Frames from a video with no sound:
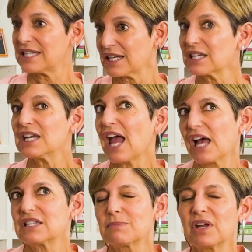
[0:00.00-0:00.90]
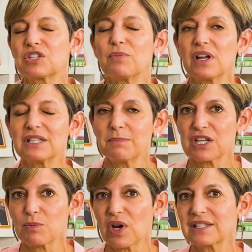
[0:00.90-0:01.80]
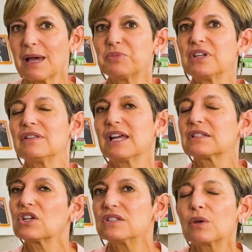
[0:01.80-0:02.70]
didn't. Yeah, it's much more accepted, and that's good.